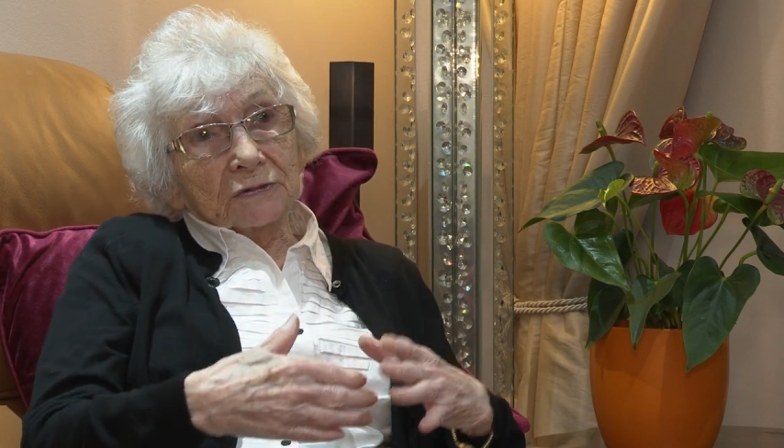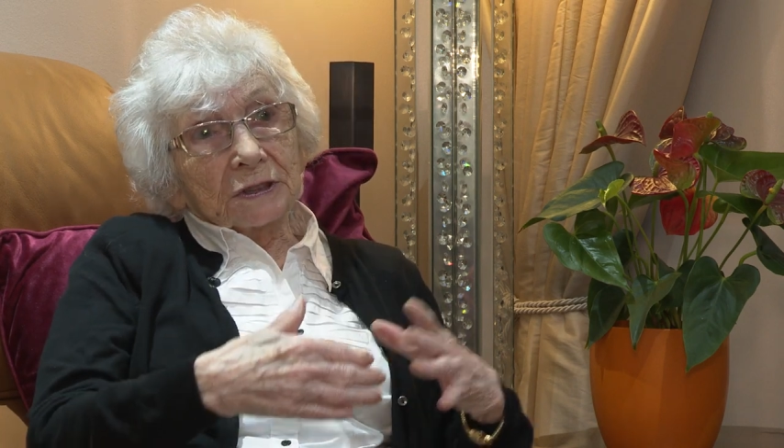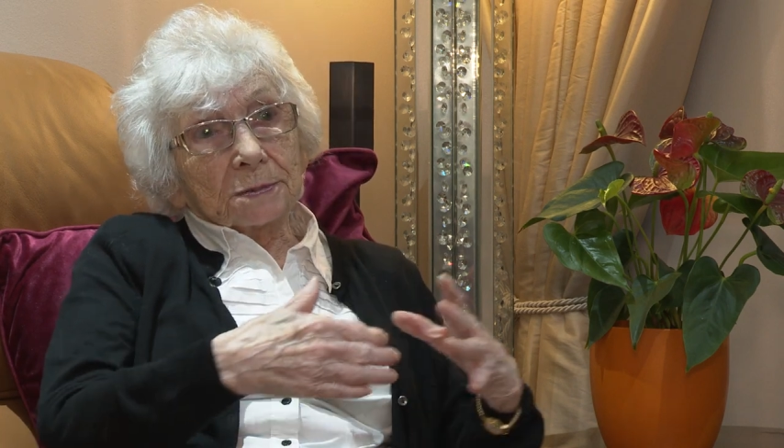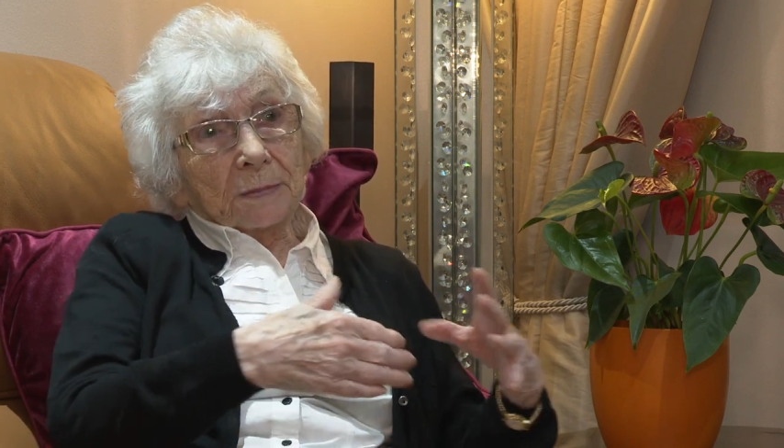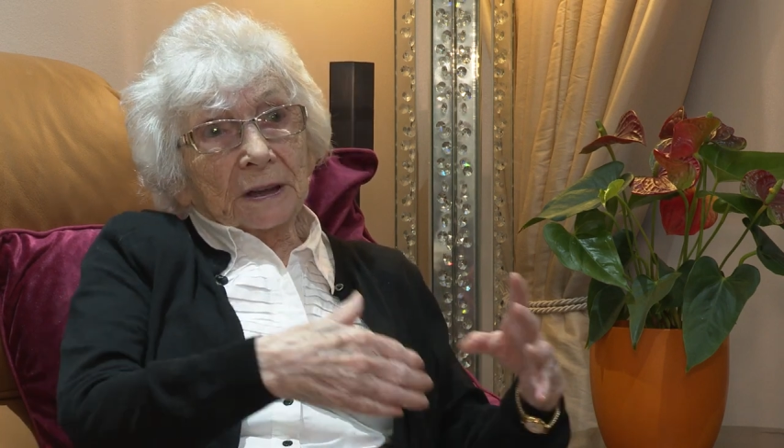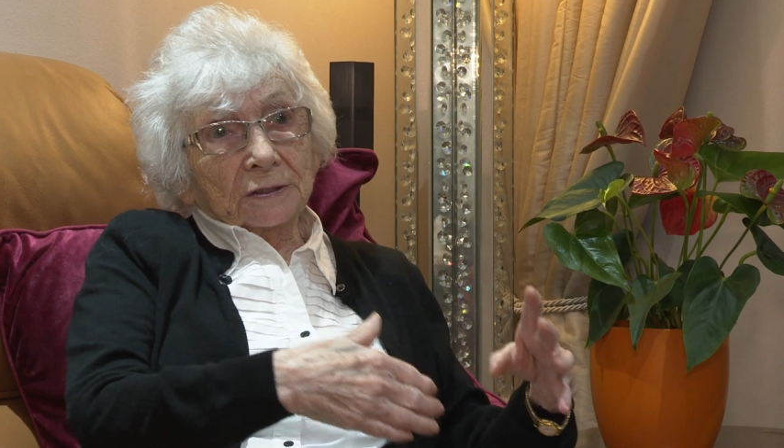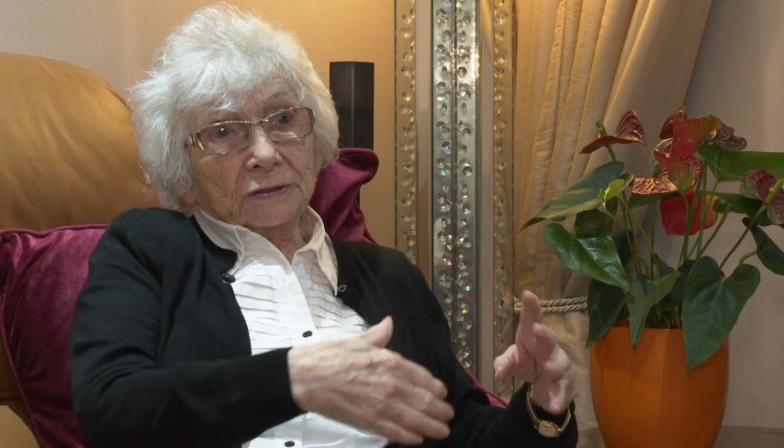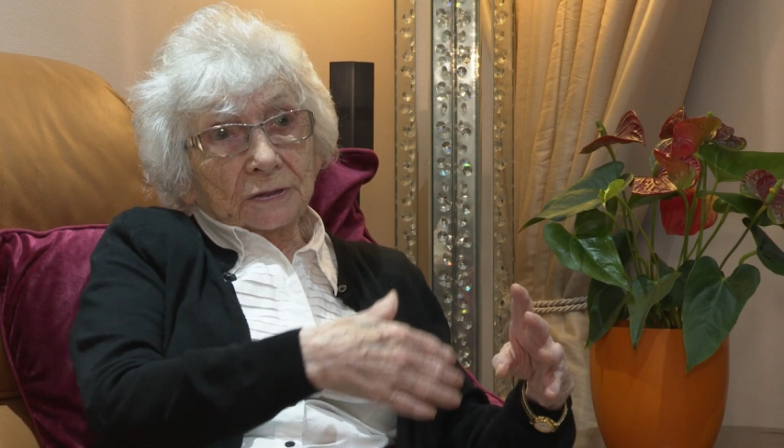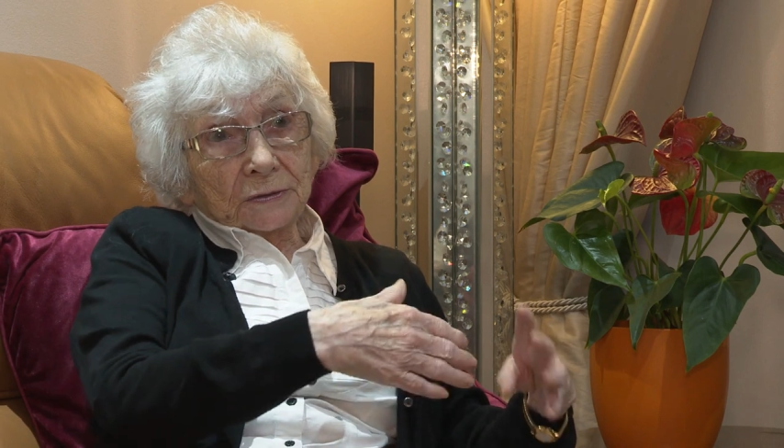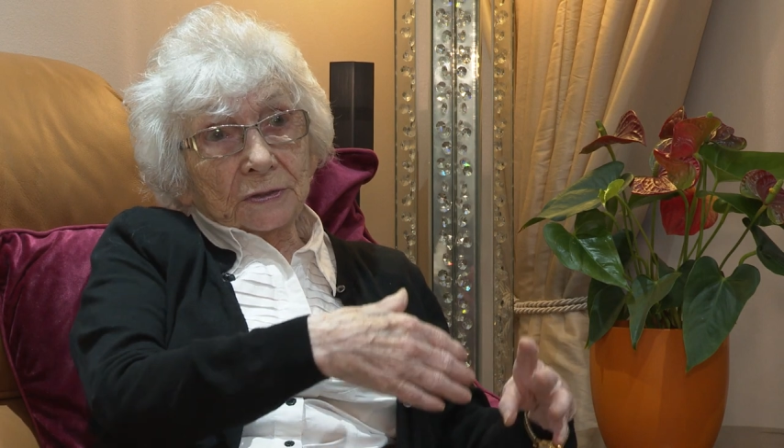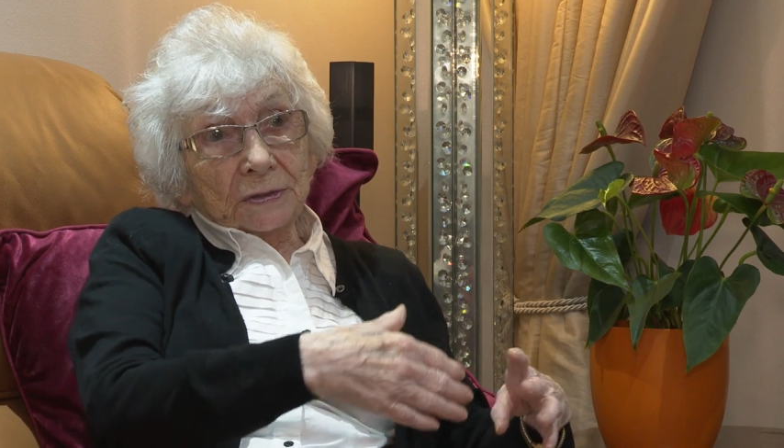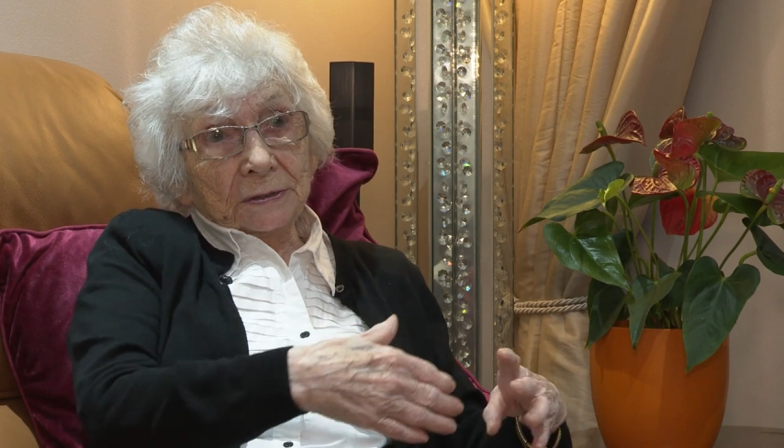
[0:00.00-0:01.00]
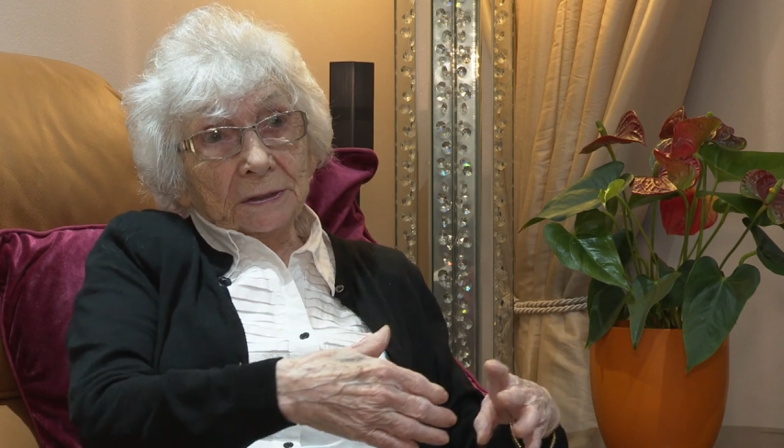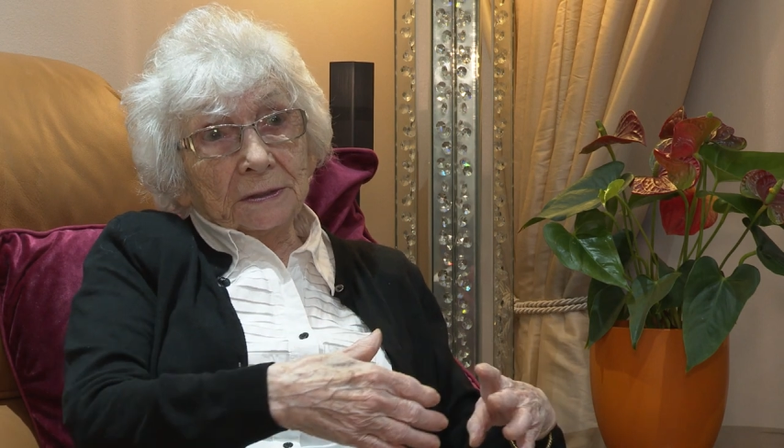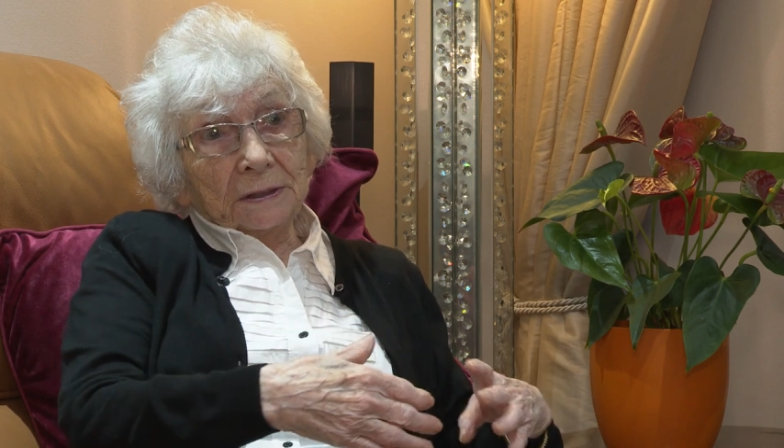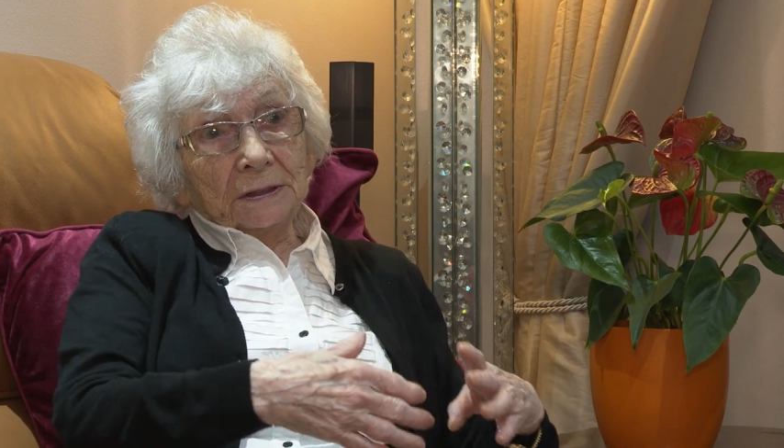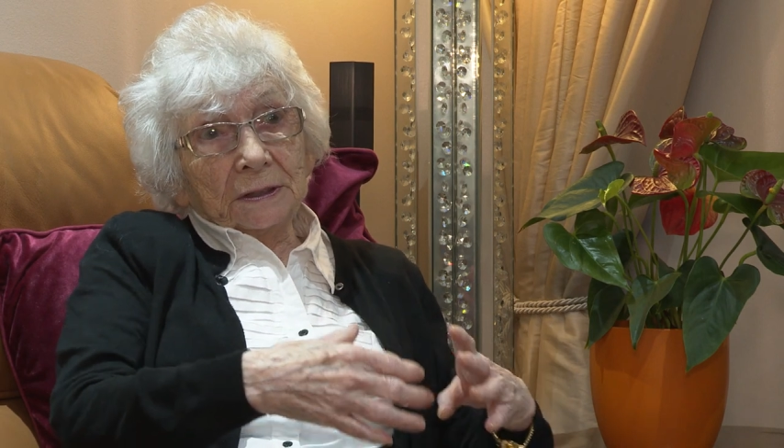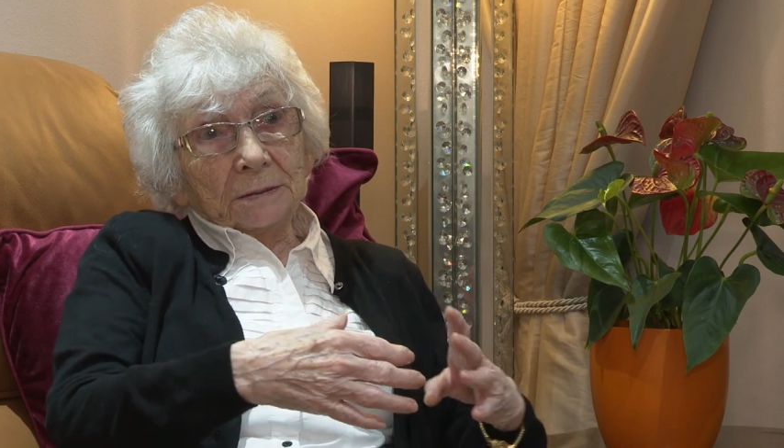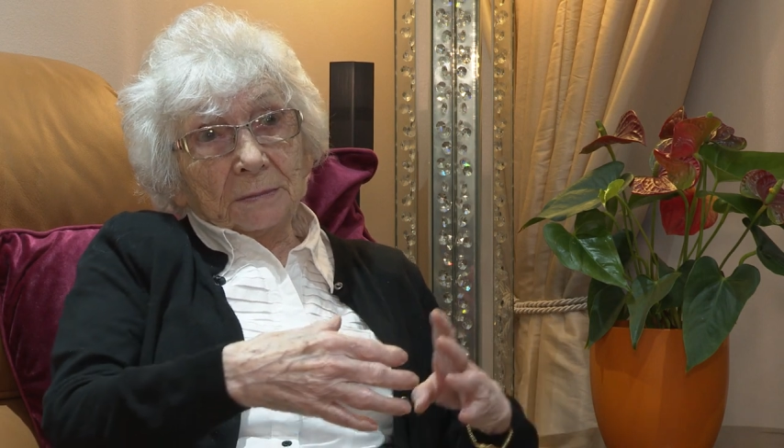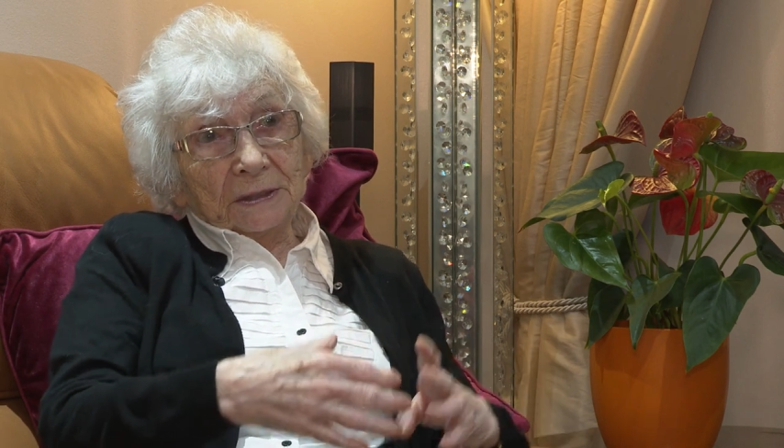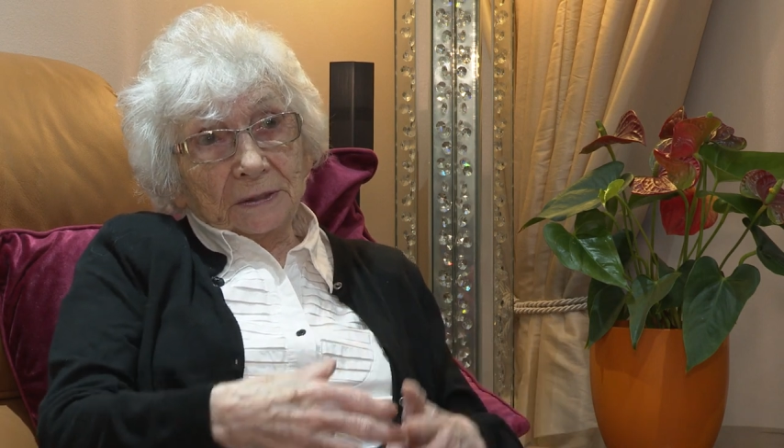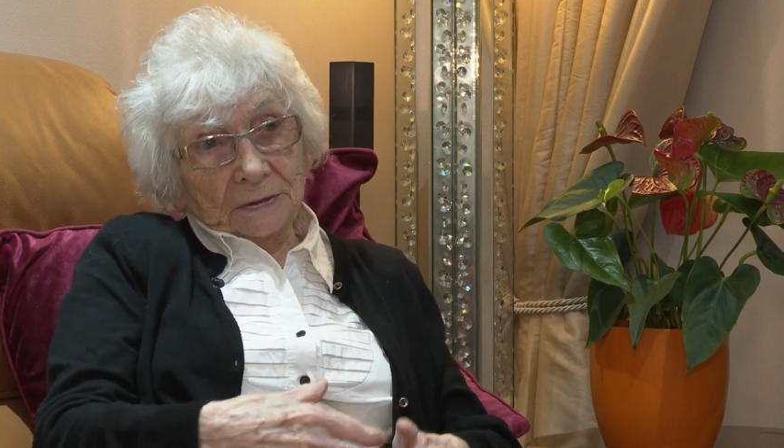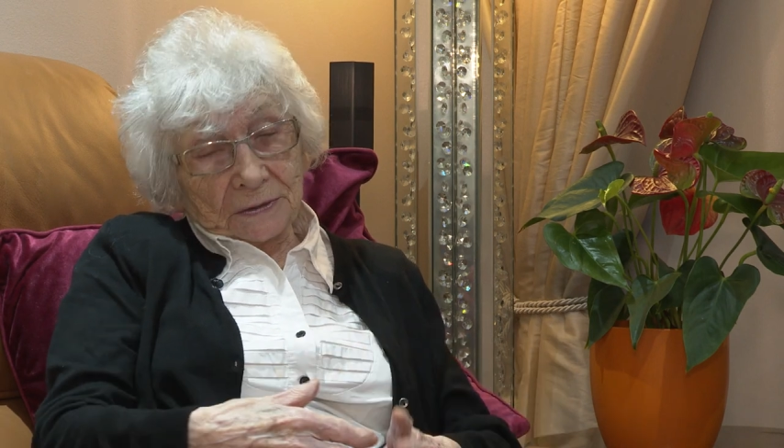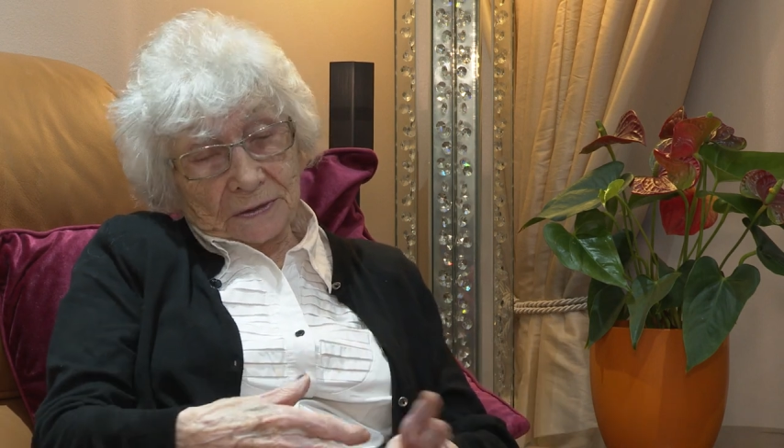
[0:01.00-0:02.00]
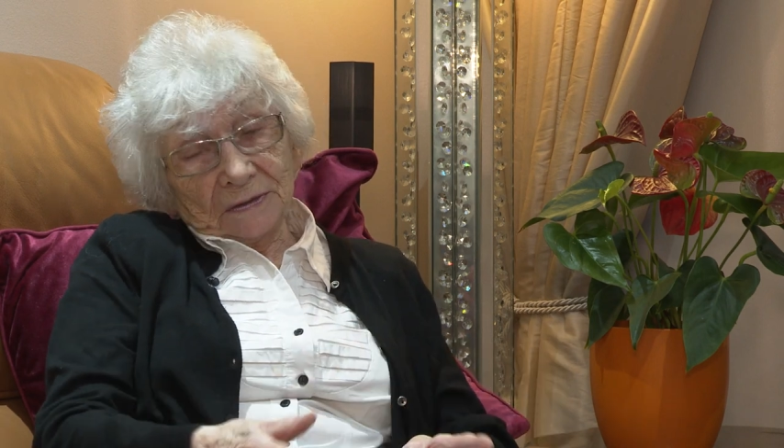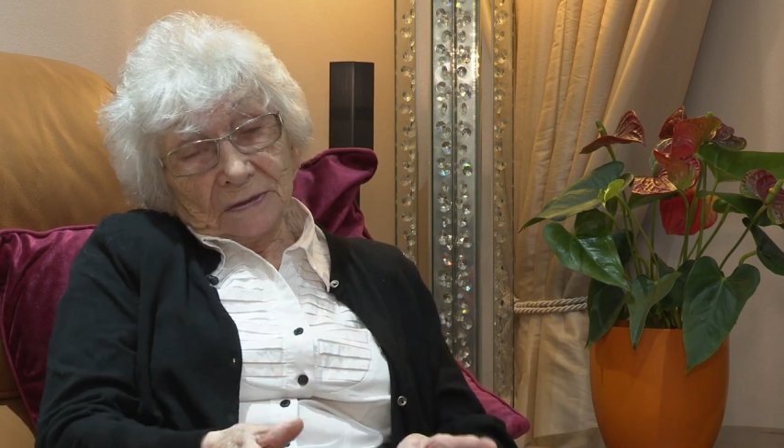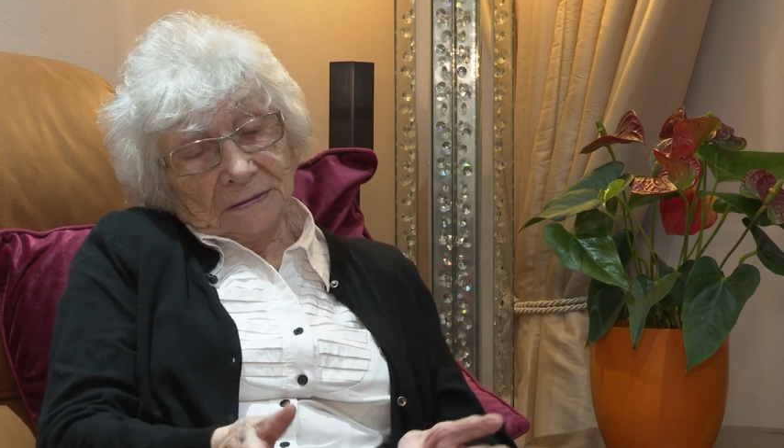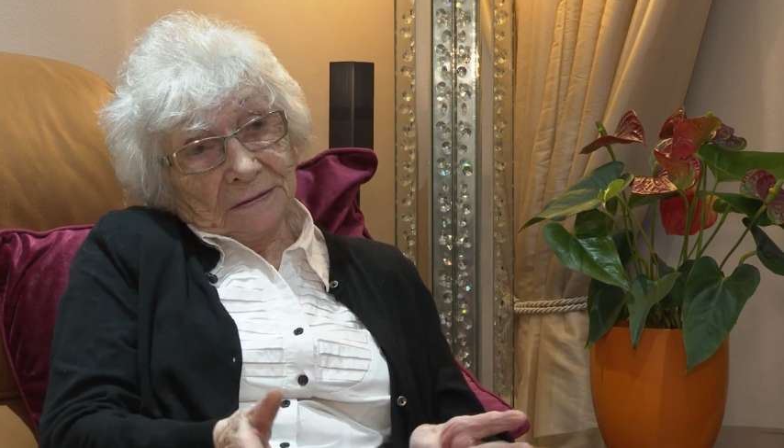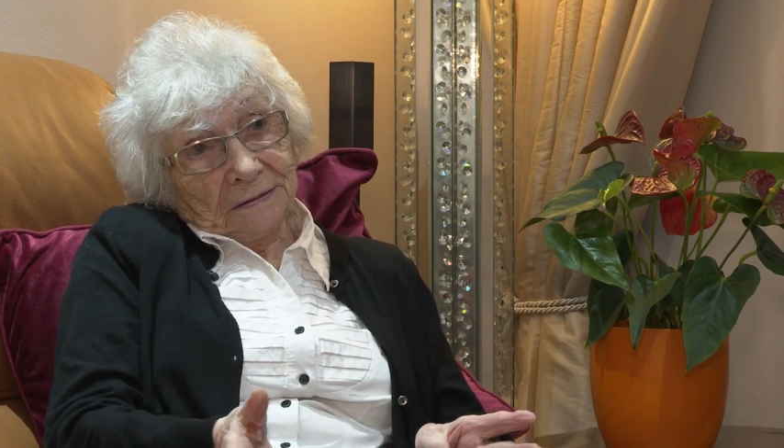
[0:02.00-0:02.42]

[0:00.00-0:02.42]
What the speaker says: respect us because,